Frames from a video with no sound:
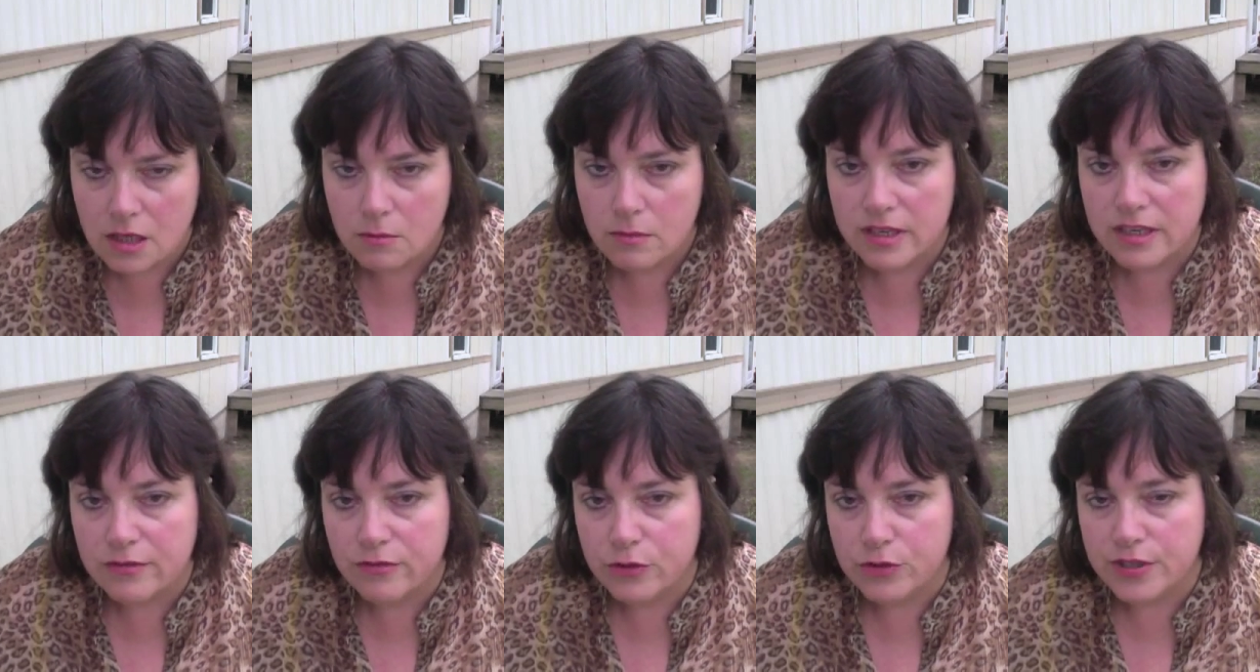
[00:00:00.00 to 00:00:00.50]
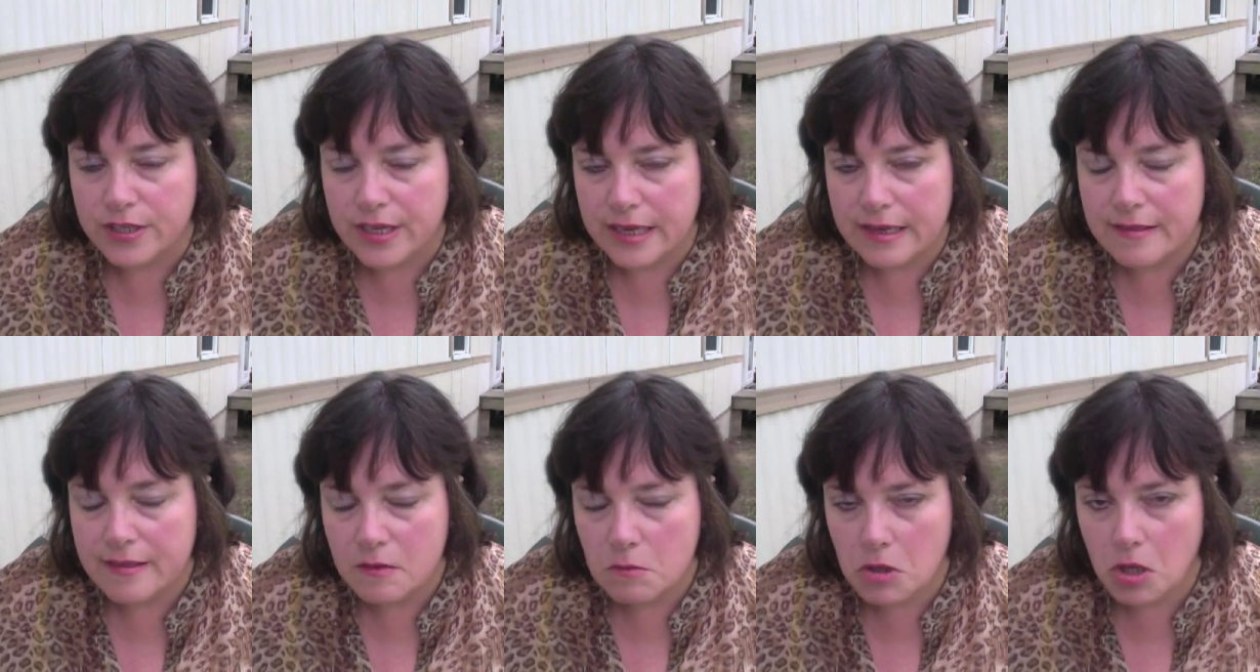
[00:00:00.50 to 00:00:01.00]
But if you
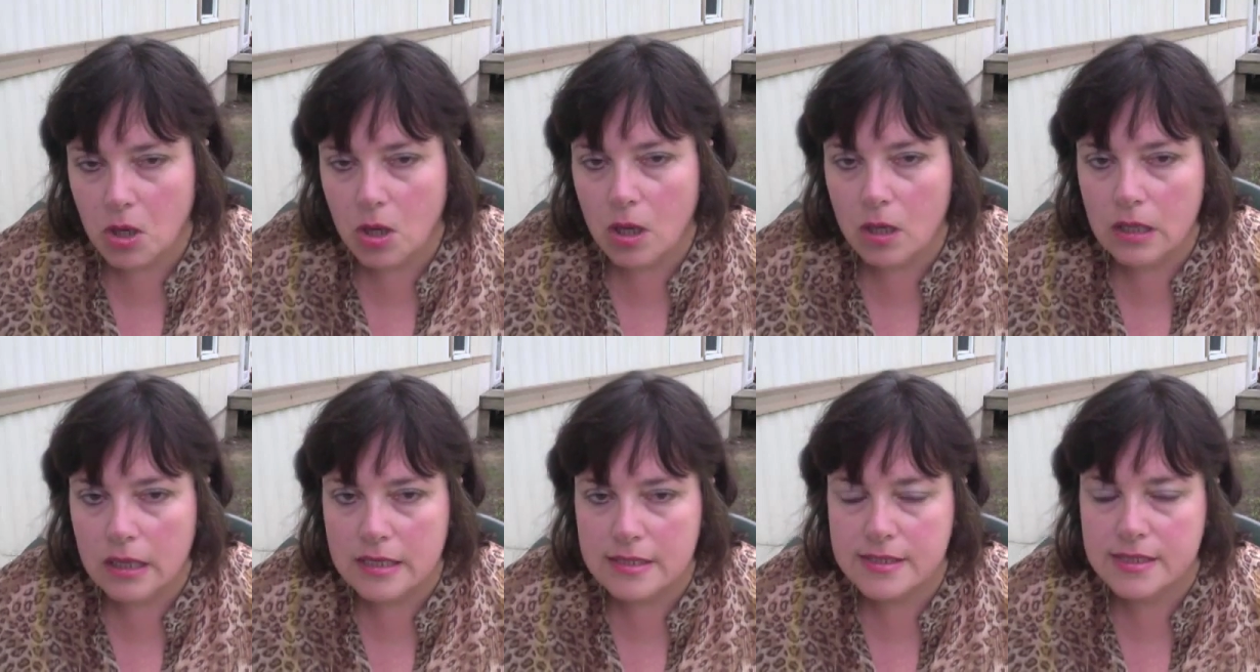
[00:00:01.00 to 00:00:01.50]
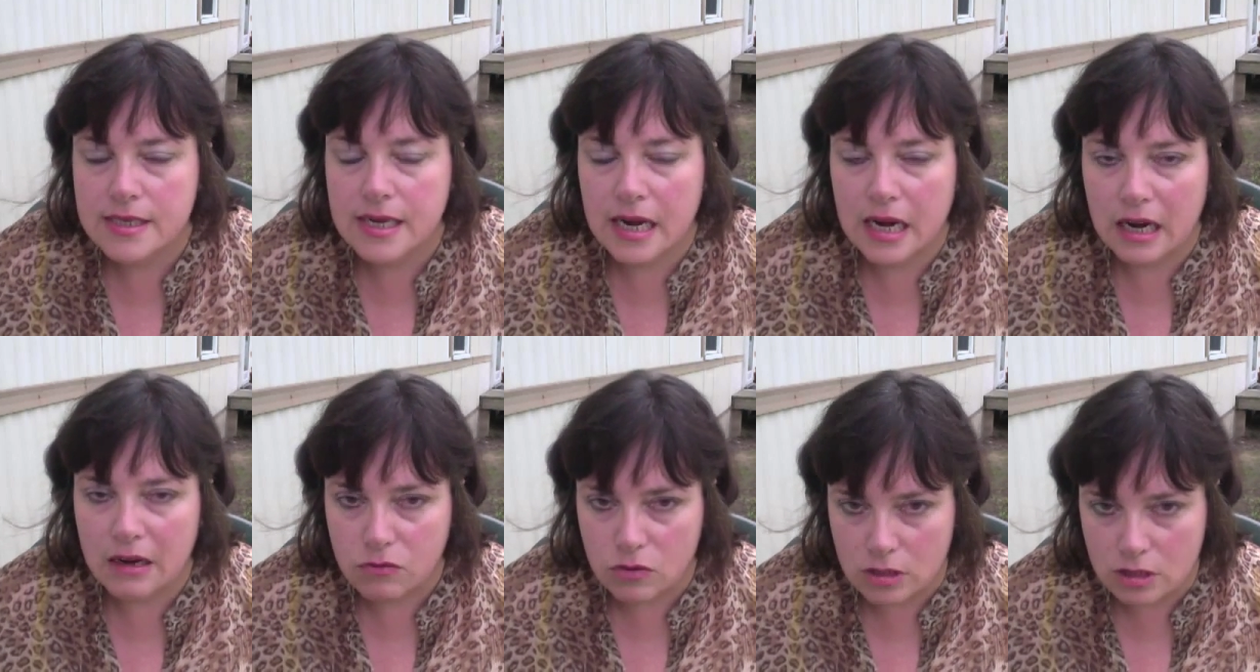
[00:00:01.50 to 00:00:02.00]
take them all as an
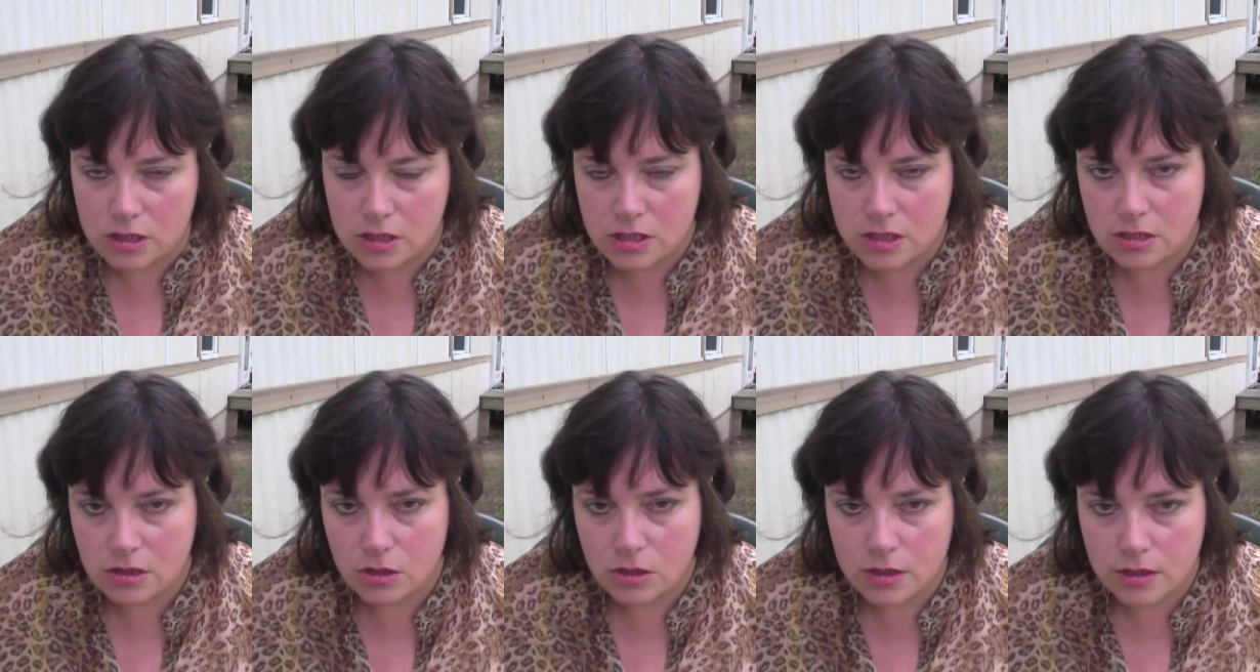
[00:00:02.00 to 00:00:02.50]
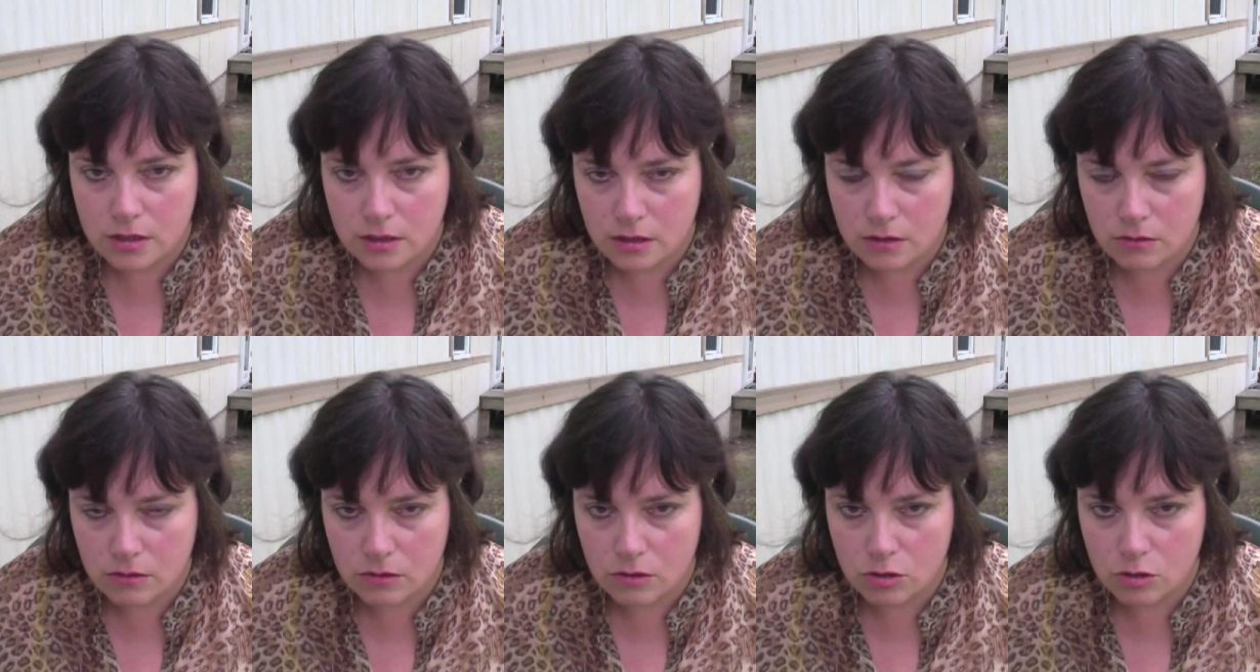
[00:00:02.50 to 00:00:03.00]
average, look at the
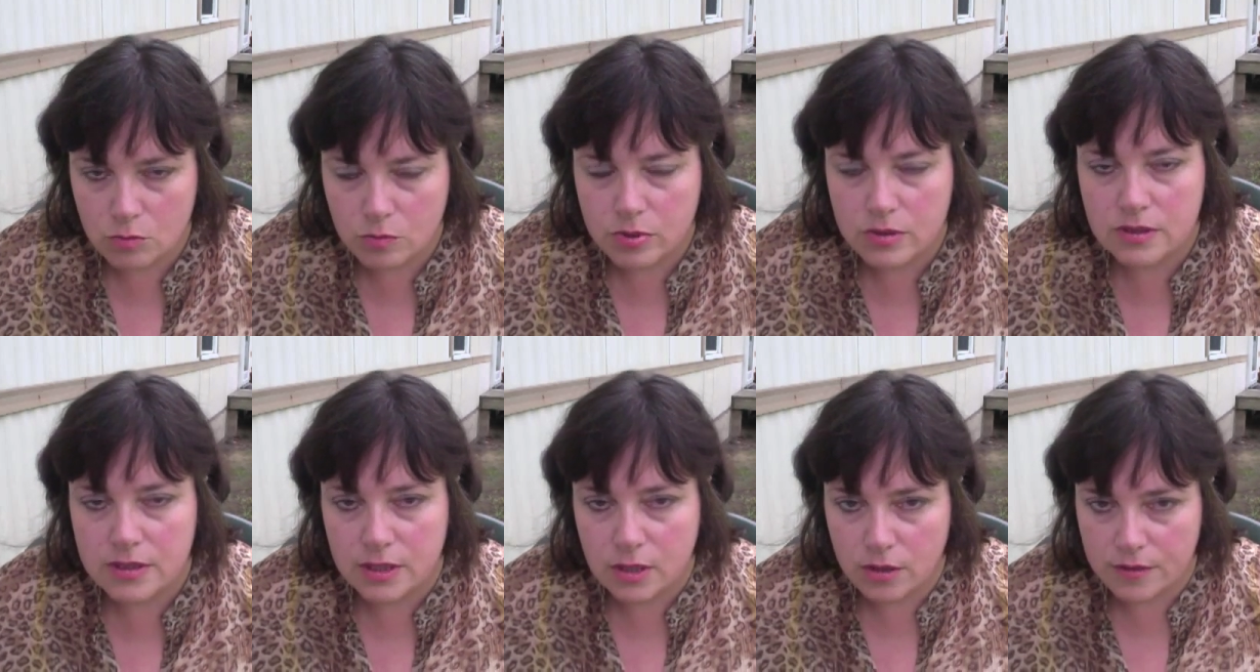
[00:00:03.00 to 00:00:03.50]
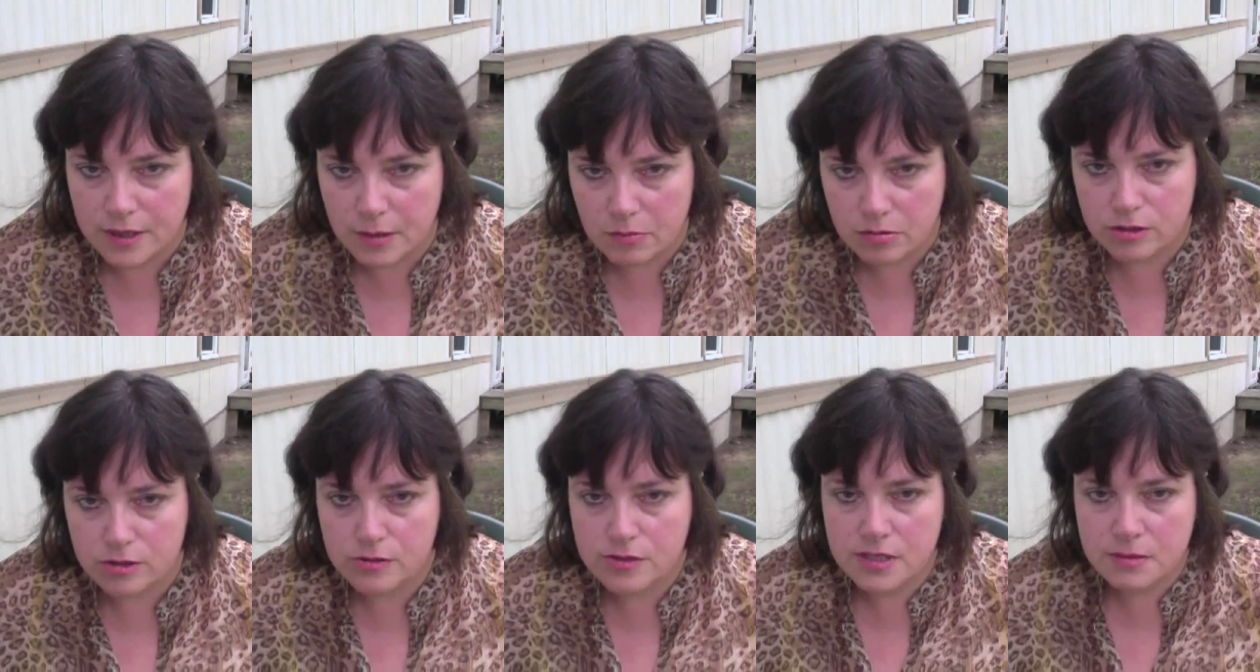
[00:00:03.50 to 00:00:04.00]
group, you know, they
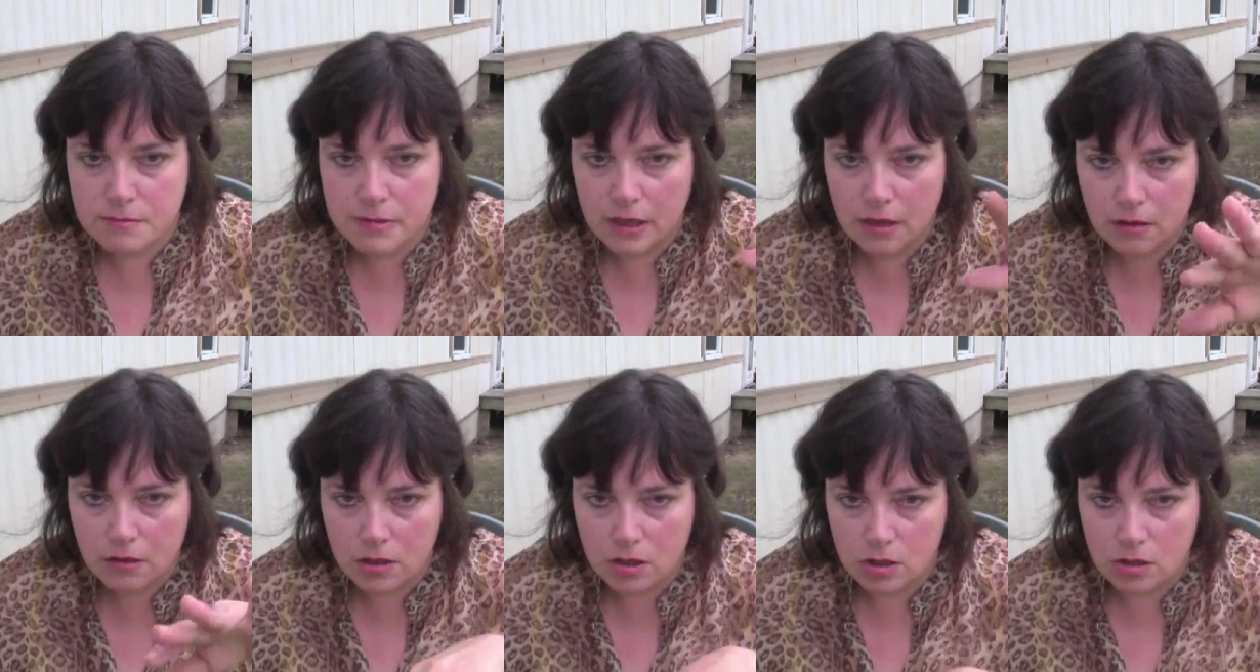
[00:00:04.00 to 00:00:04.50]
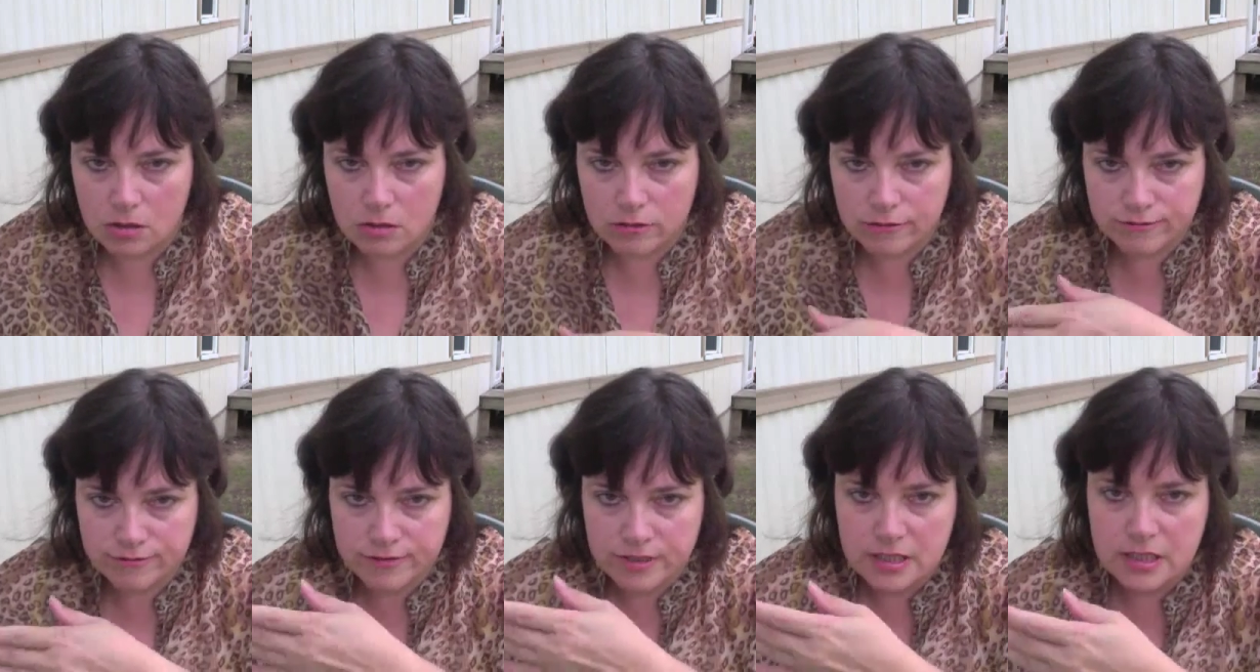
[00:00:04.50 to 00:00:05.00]
produce a bell curve,